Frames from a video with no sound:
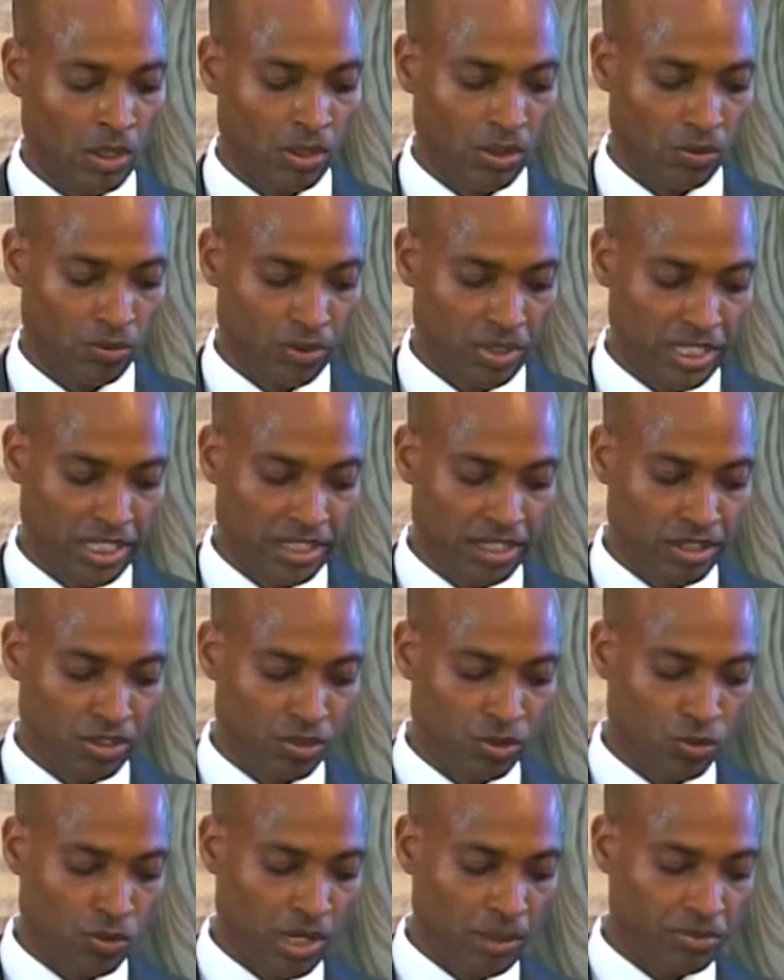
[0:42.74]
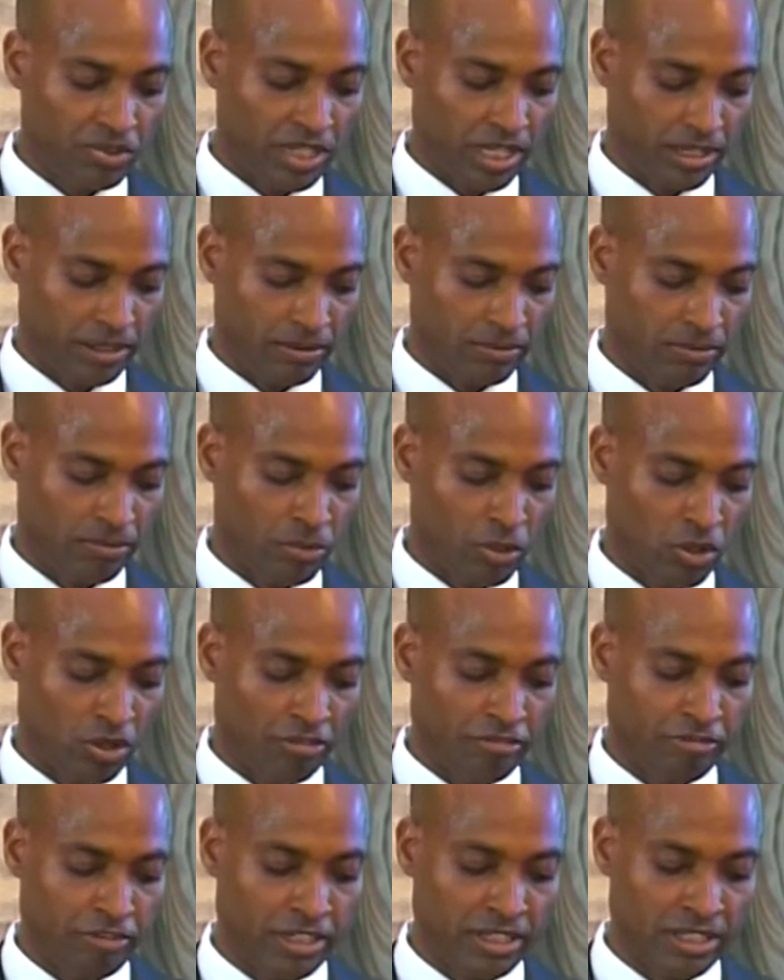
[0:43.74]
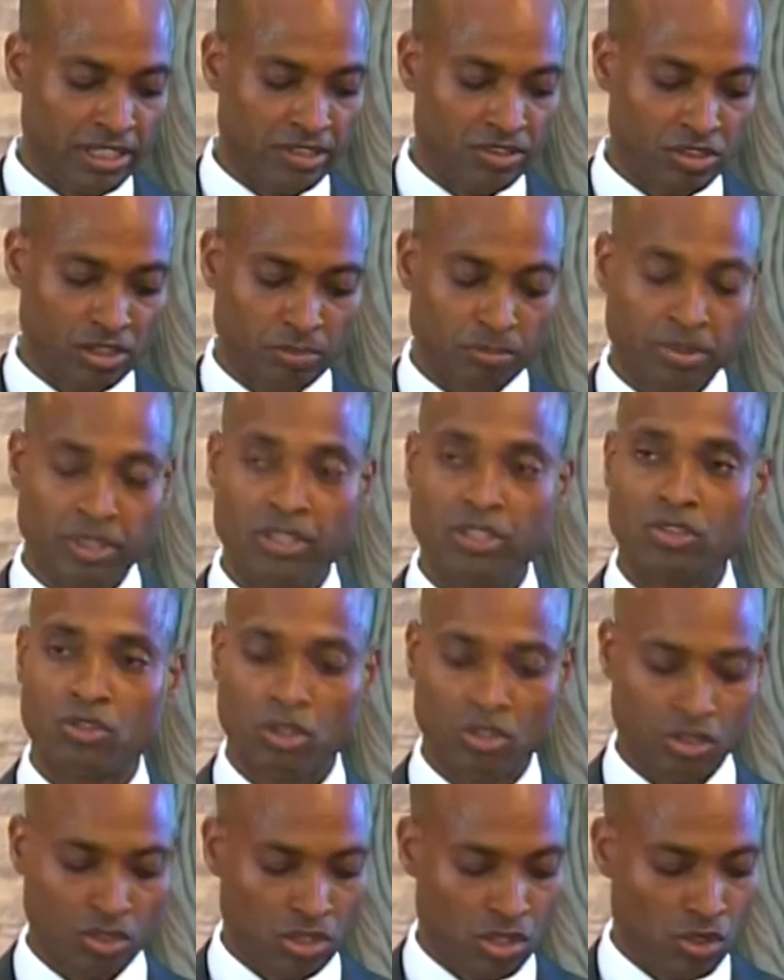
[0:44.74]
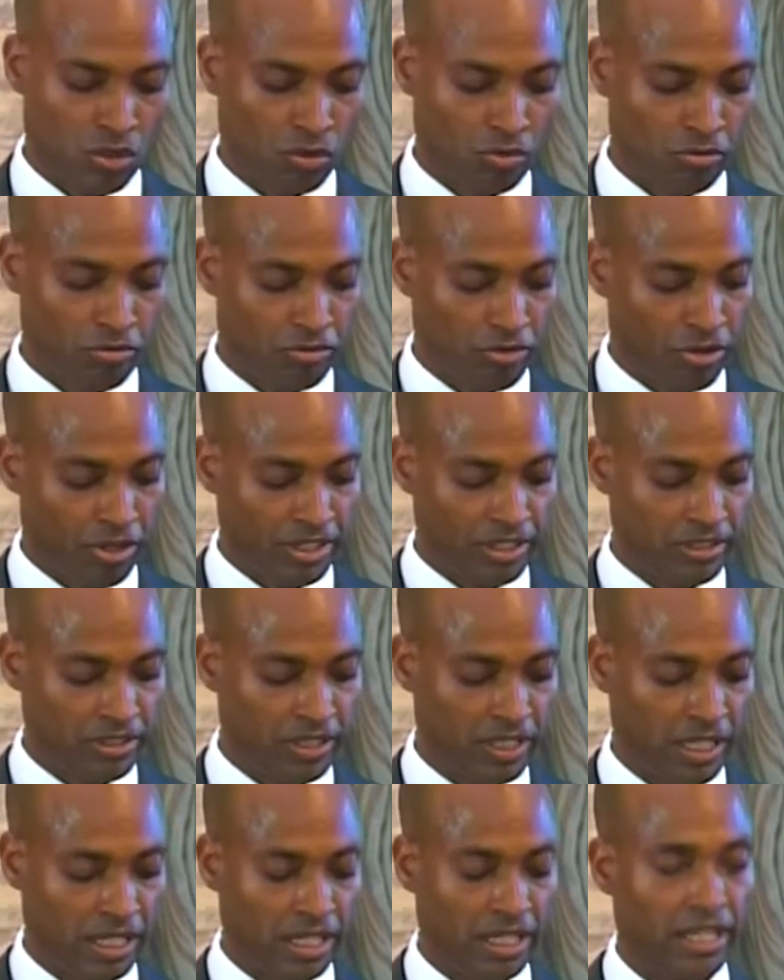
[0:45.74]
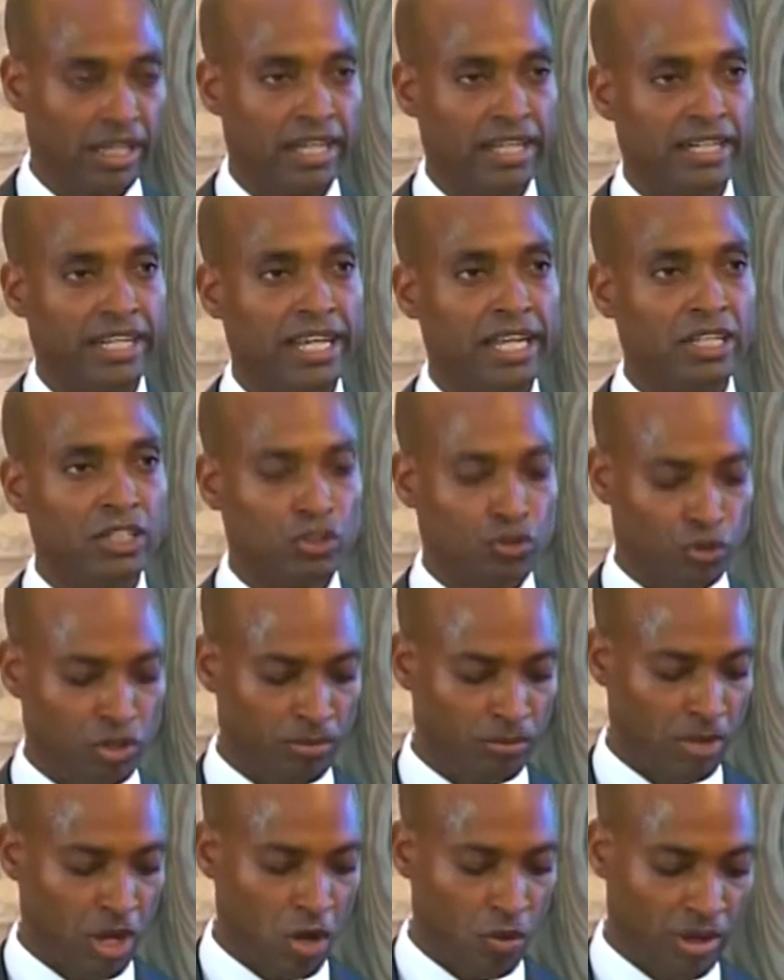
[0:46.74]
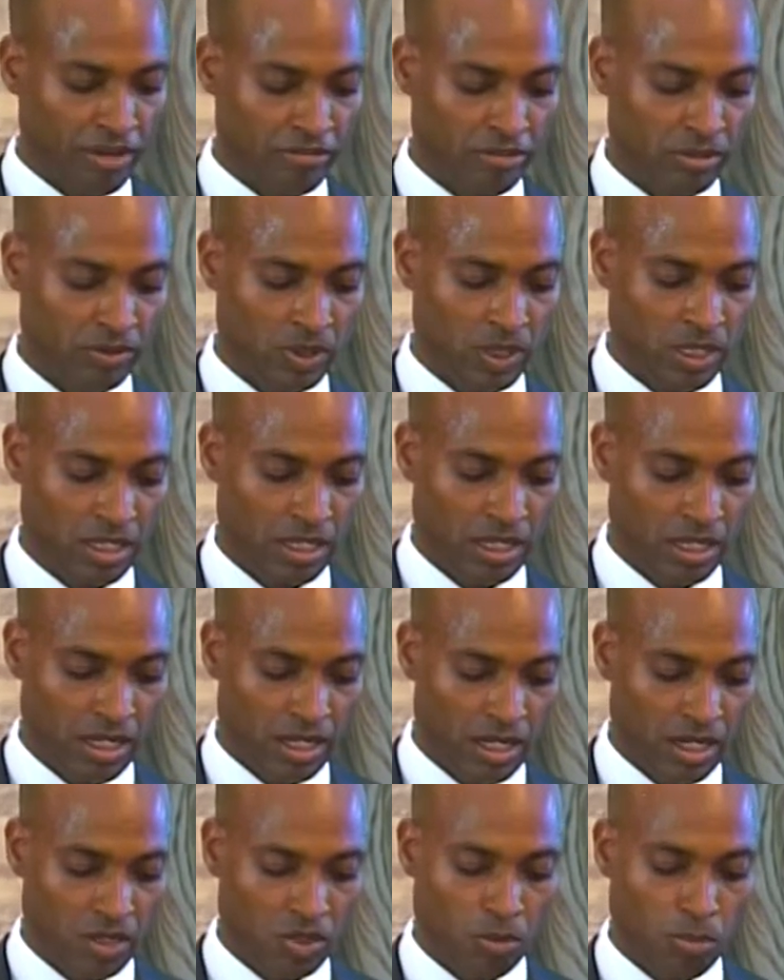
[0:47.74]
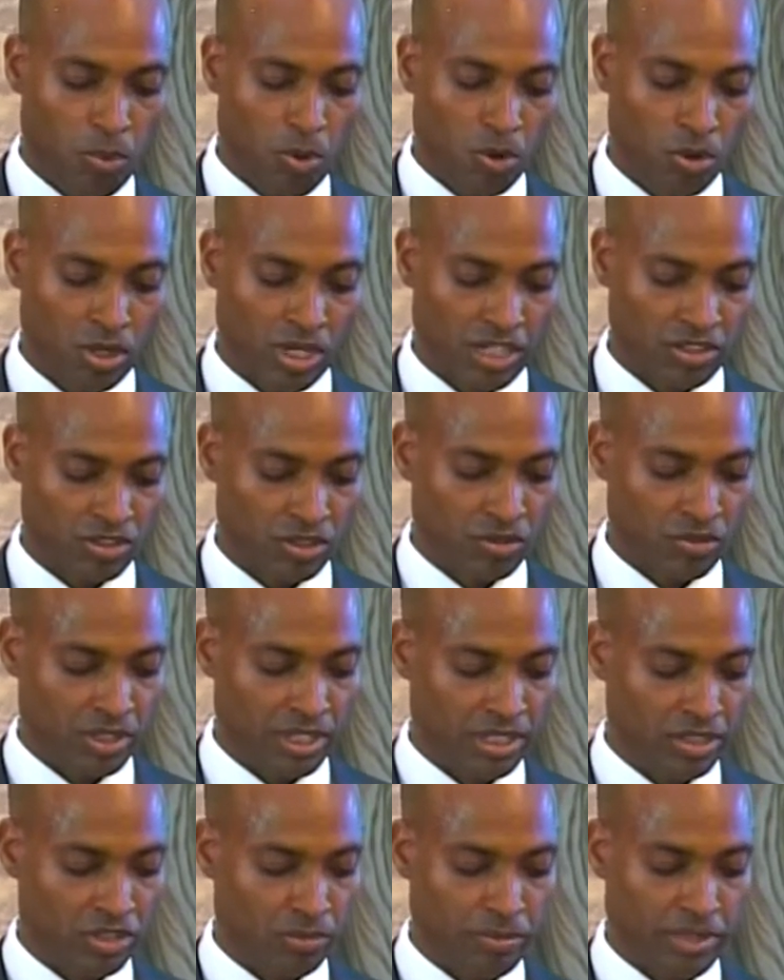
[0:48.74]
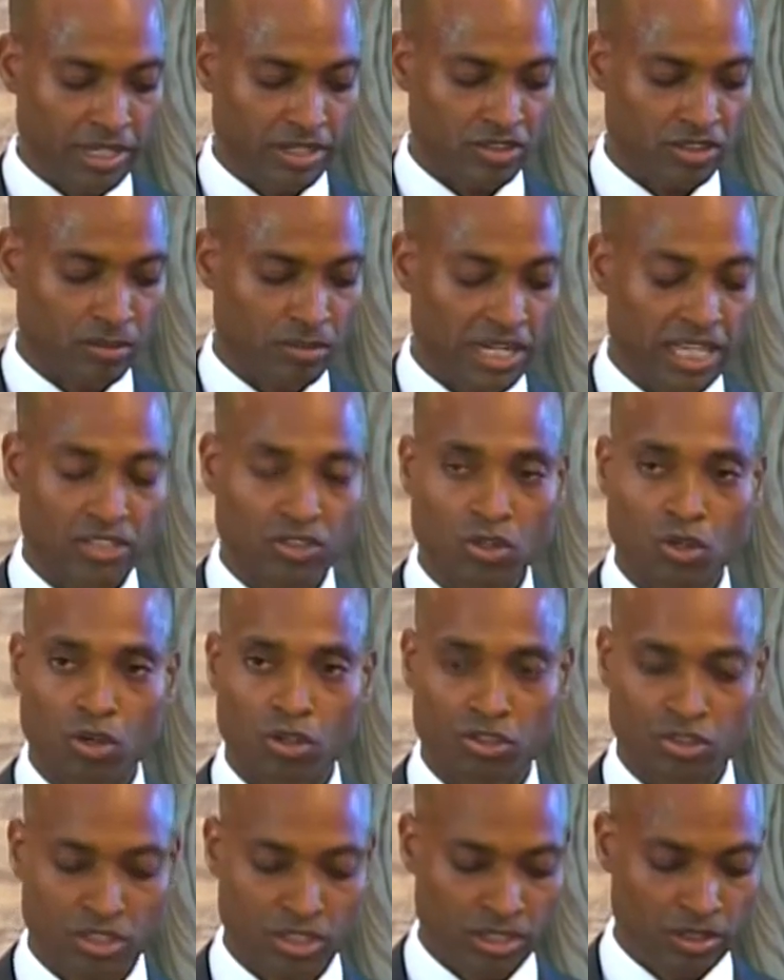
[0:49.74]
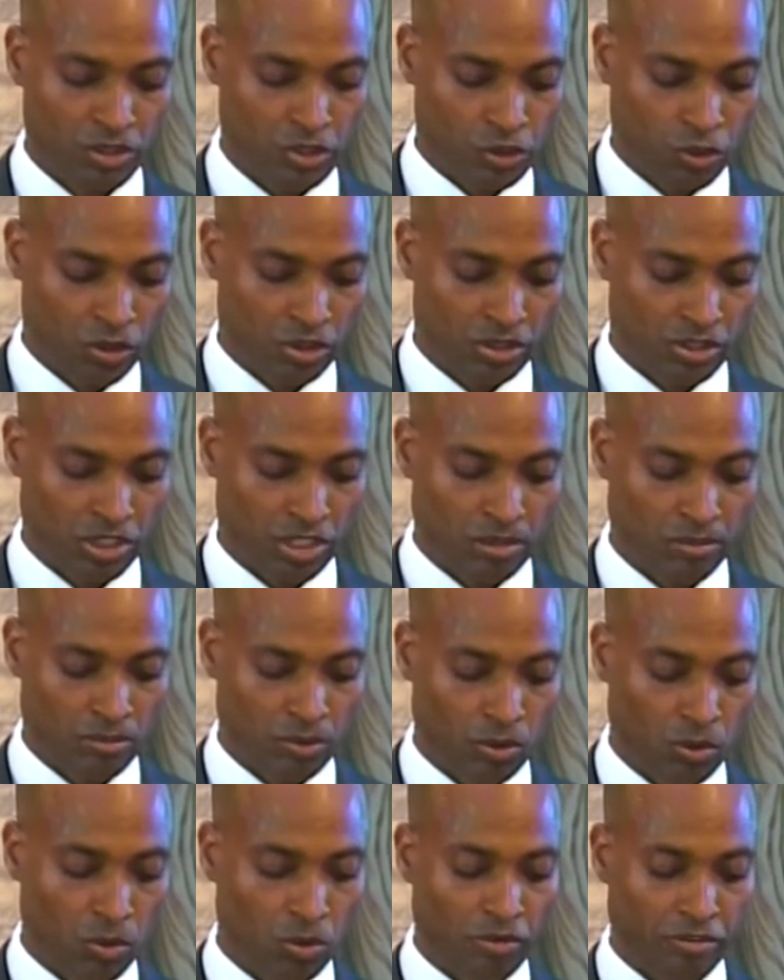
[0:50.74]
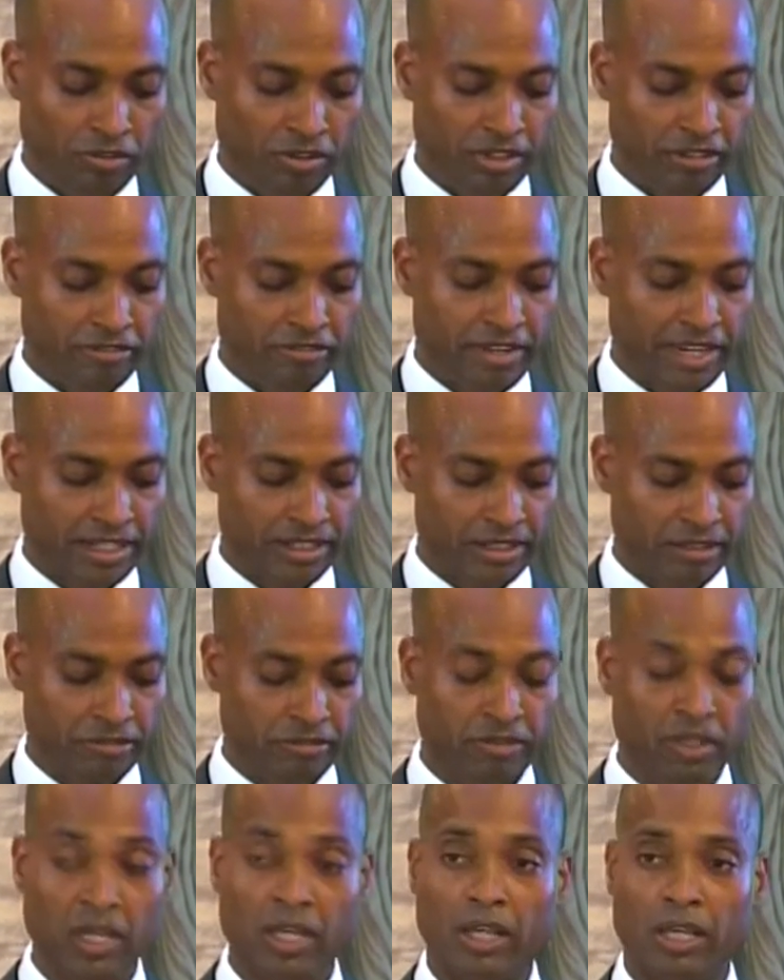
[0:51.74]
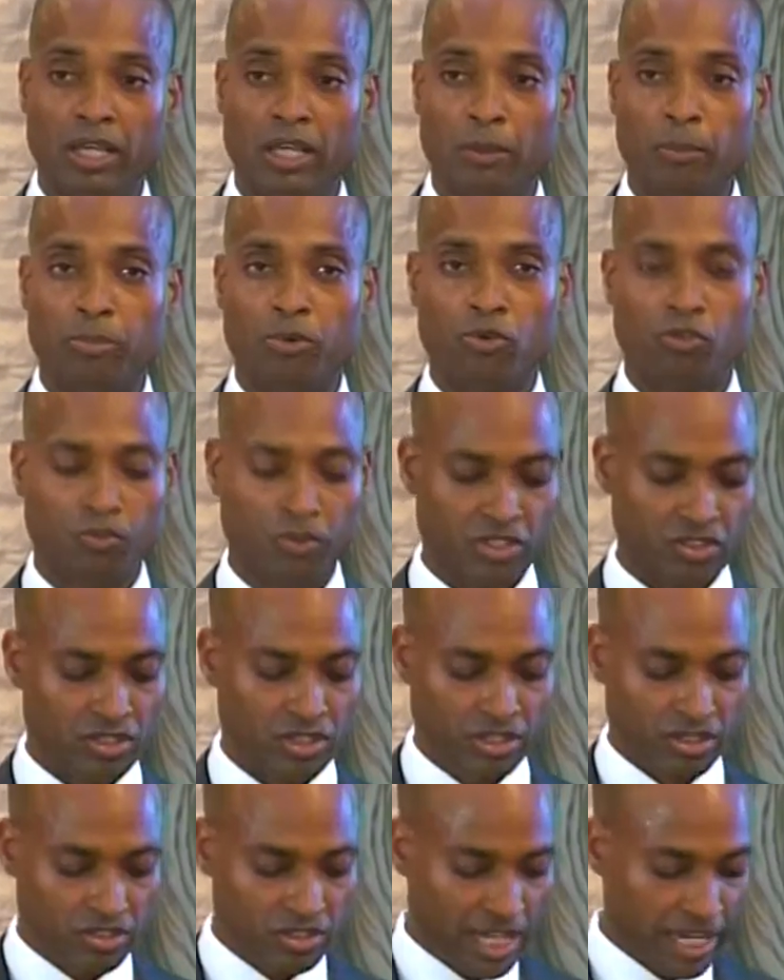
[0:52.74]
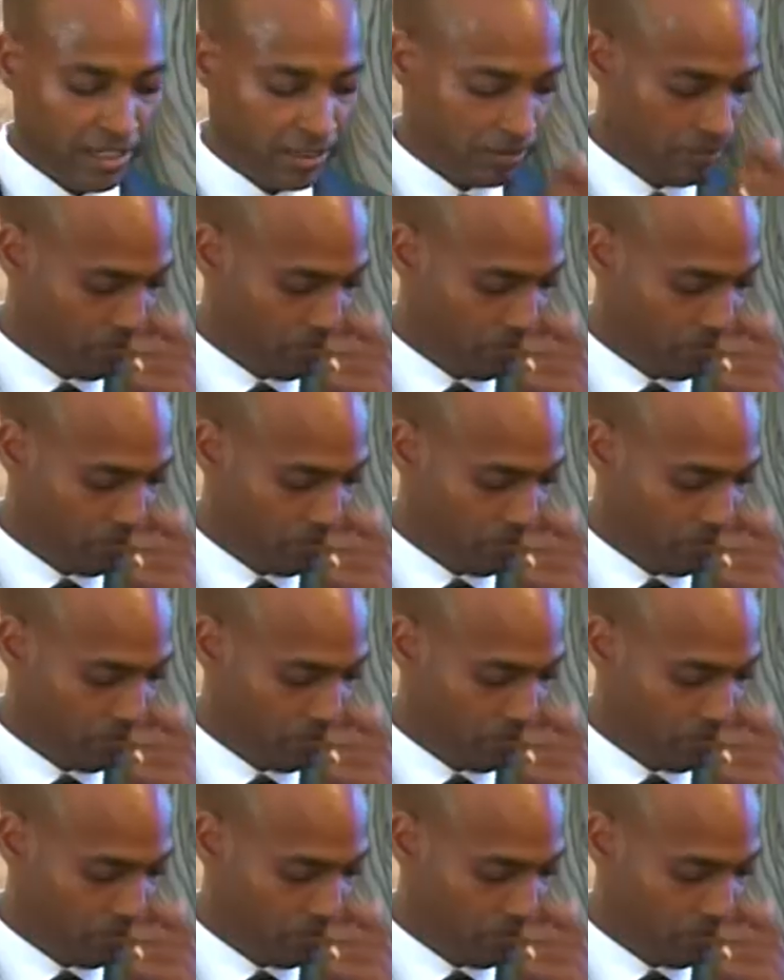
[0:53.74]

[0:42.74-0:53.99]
We need a new website, but our funding simply does not allow for it. In the interim, however, the board has agreed to make some less costly, short-term, but hopefully effective improvements to the site.